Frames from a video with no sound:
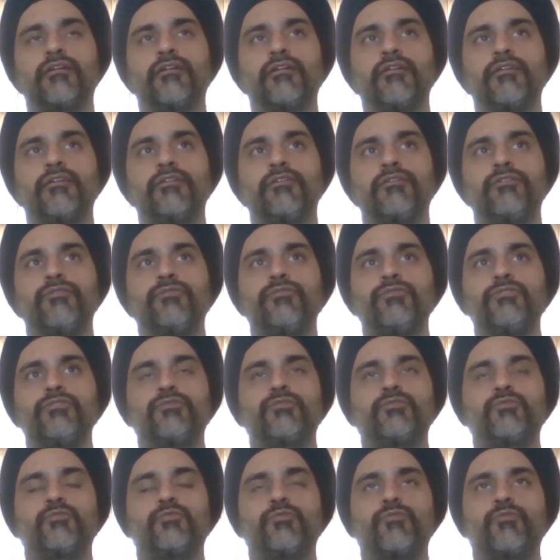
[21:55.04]

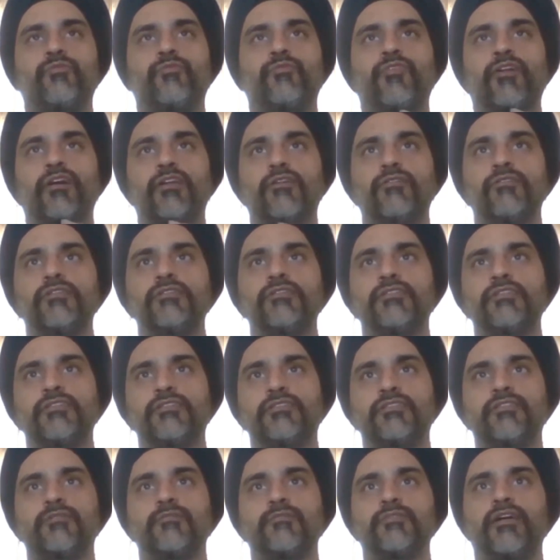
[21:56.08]
used one of the
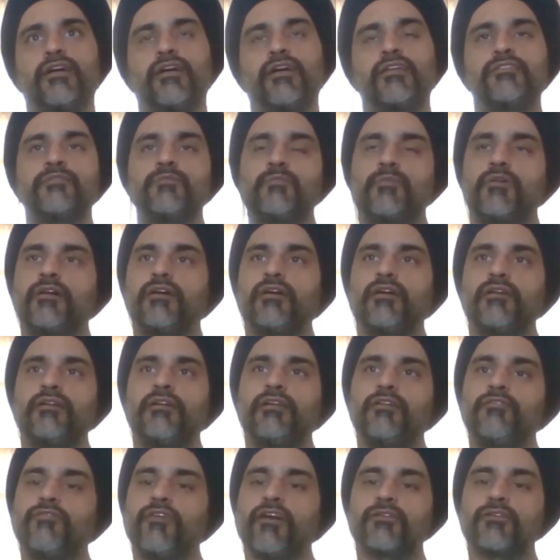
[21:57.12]
systems as my
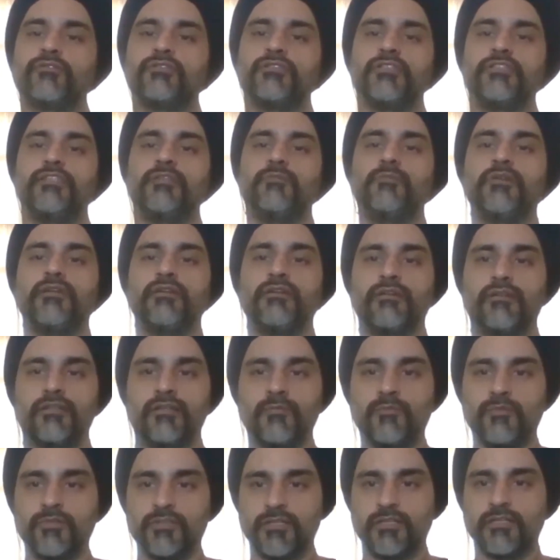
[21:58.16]
de facto CDP. I
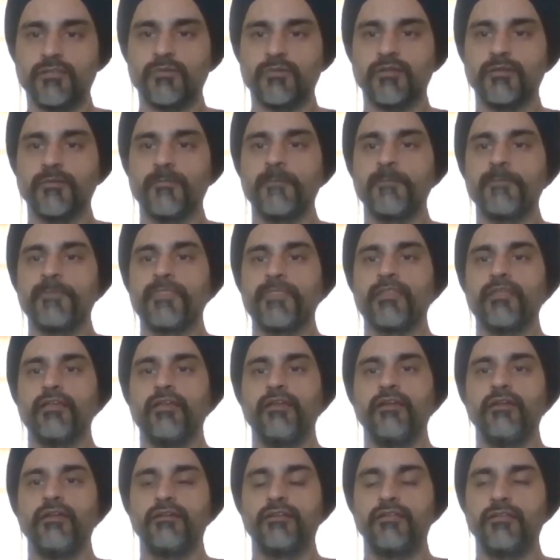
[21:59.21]
put it that way.
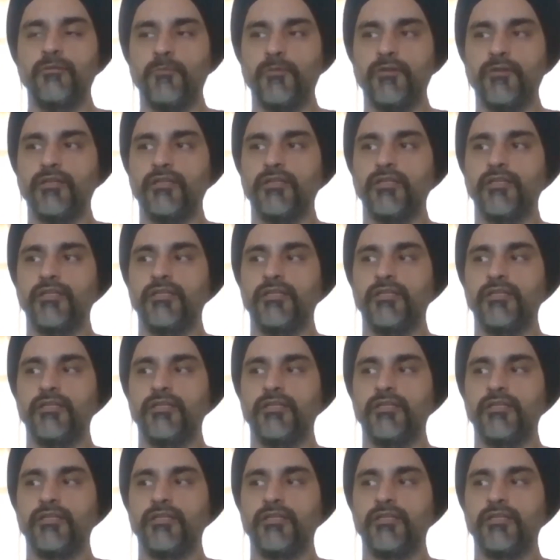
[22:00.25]
Typically,